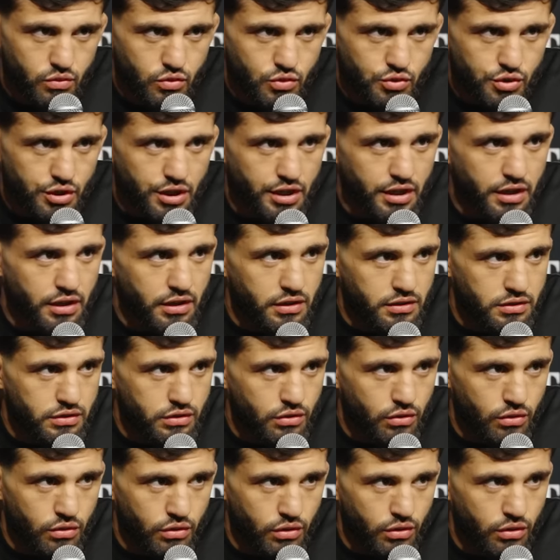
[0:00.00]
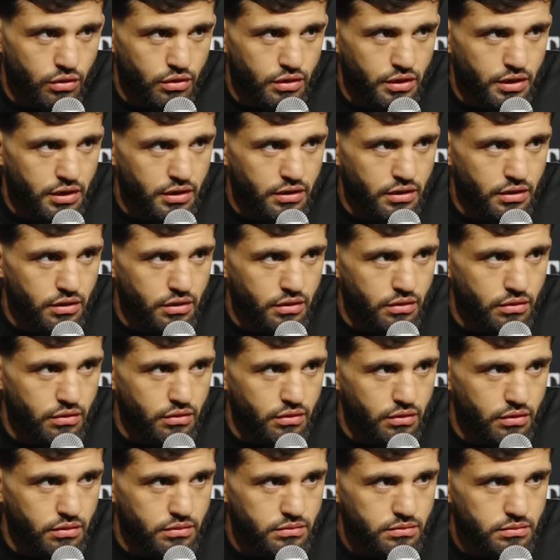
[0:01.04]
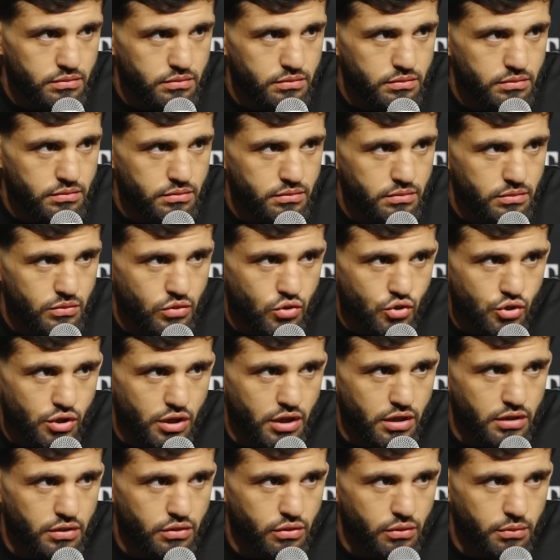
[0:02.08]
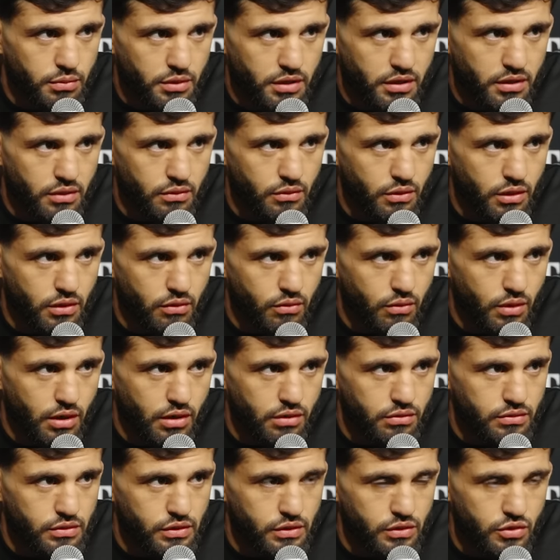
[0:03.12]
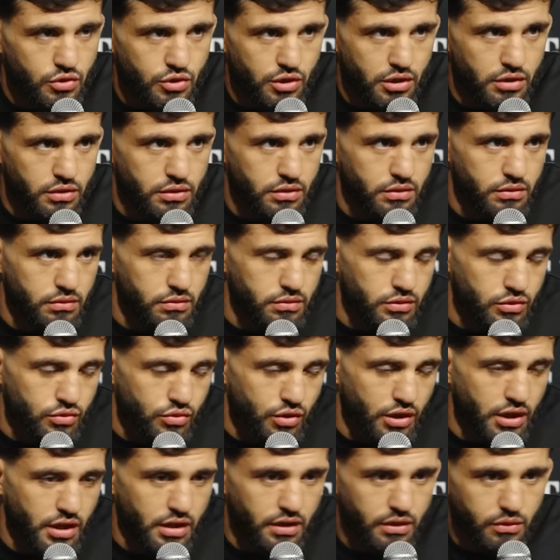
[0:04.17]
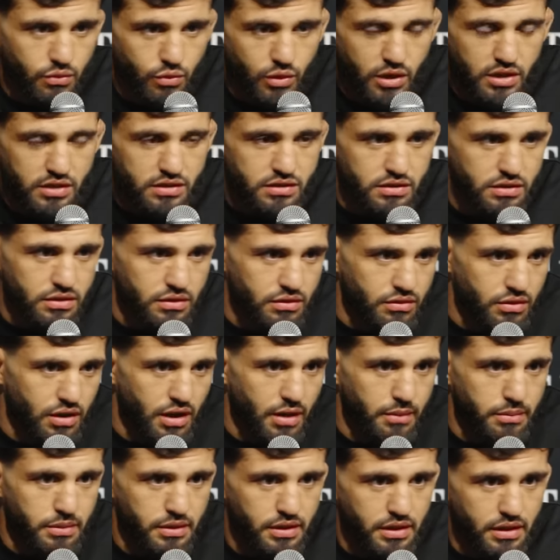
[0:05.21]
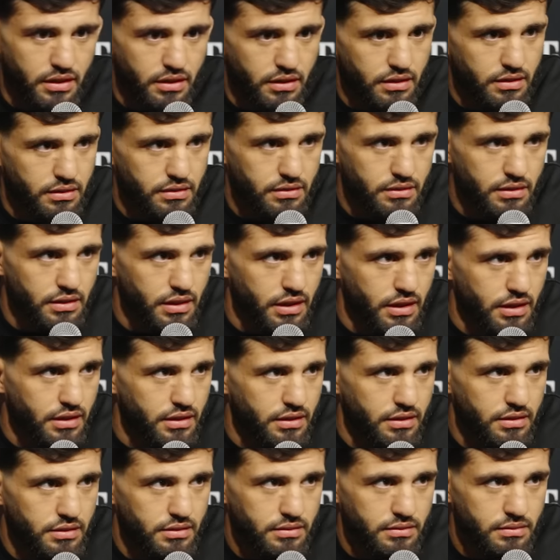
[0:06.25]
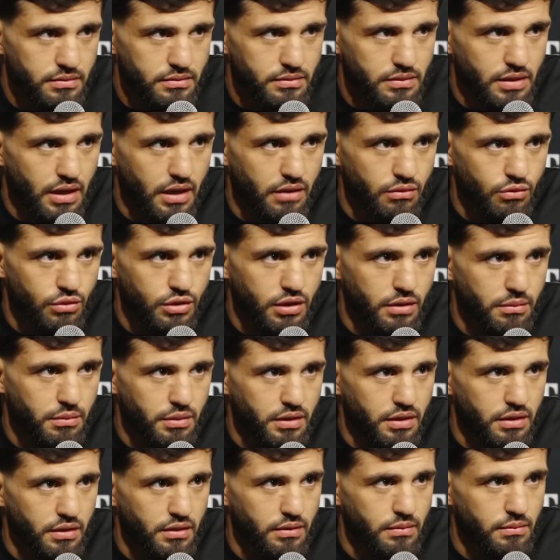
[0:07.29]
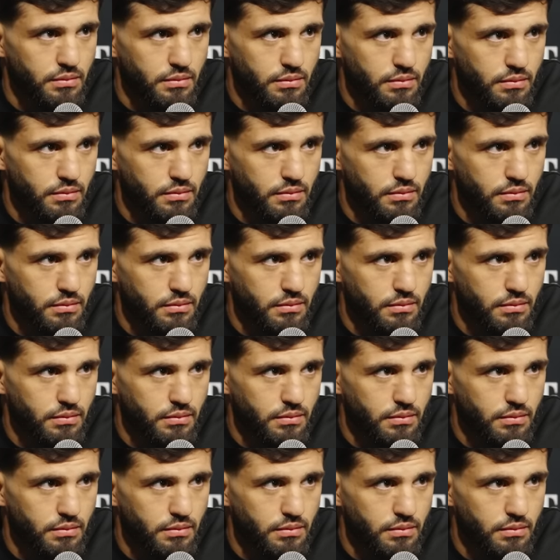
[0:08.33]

training so long, you know, try to be well-rounded, try to strike, wrestle, grappling, like I want to be